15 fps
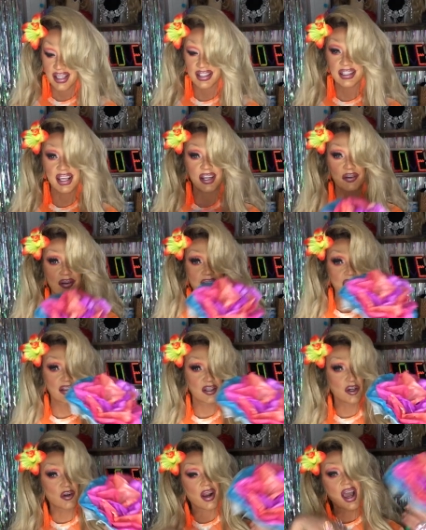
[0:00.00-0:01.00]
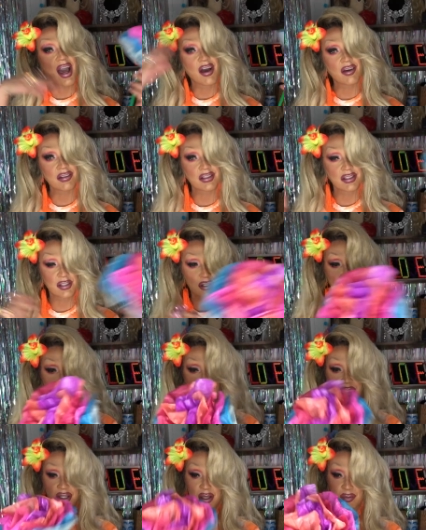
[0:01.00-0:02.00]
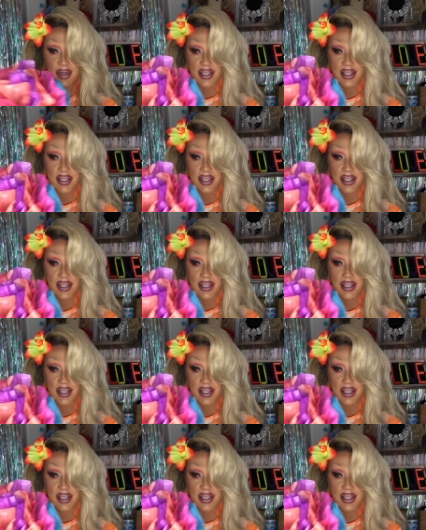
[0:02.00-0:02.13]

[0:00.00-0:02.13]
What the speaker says: Decorate your house. You can put them